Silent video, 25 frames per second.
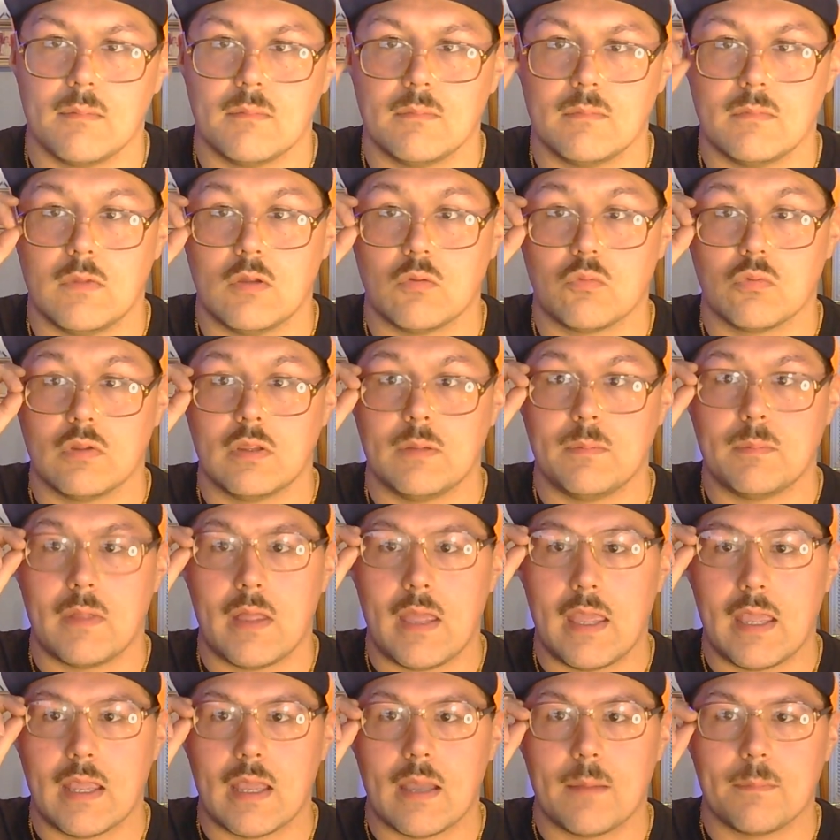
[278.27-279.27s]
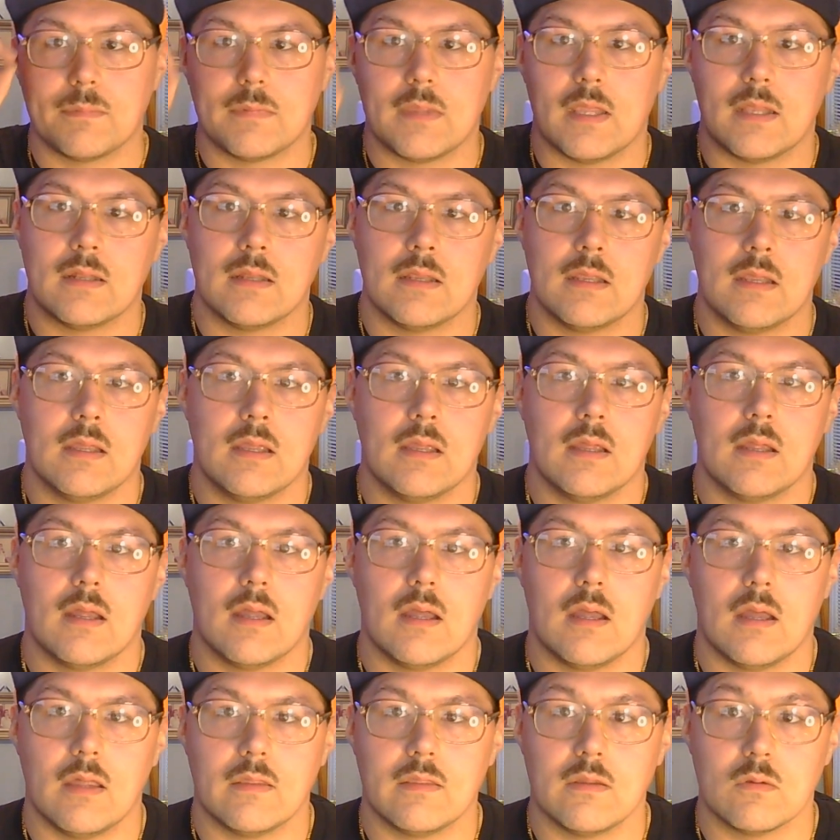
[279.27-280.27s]
They're really playing up that
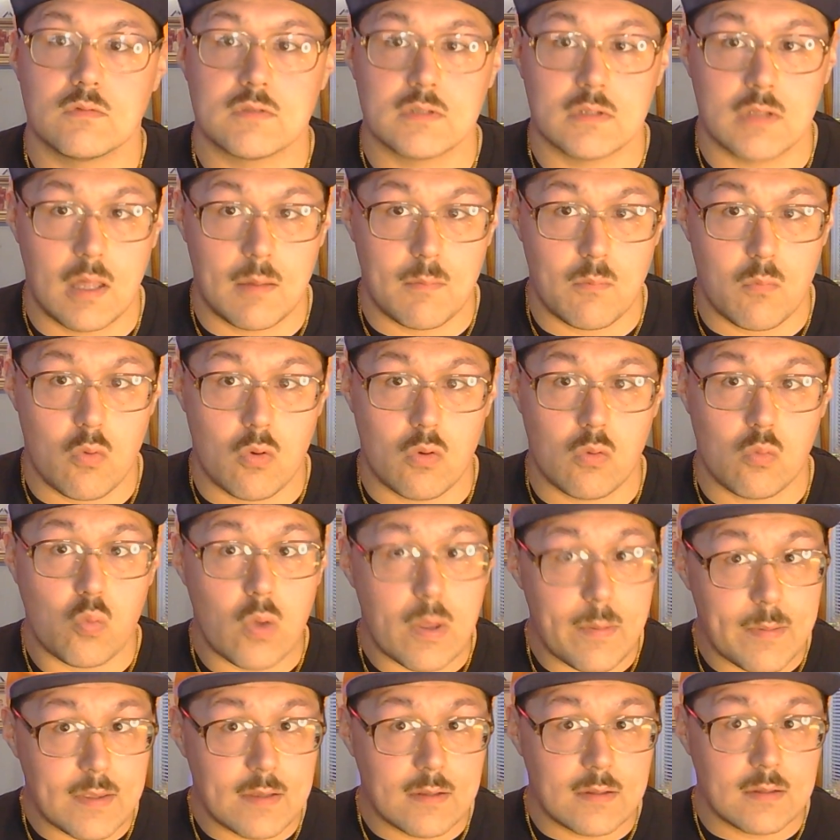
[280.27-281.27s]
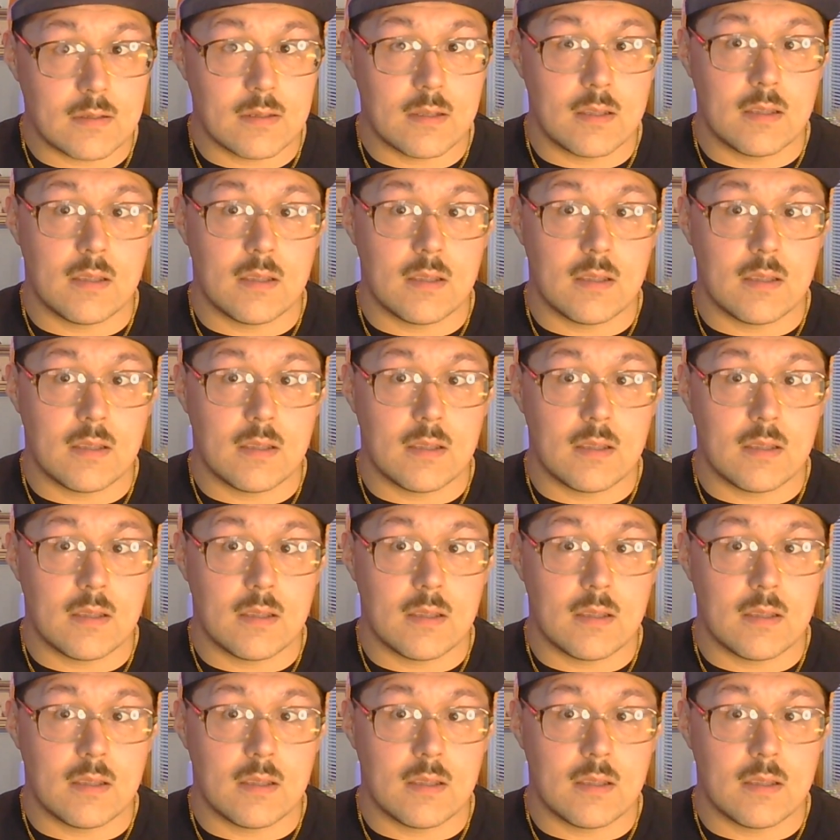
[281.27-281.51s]
there was a lot more women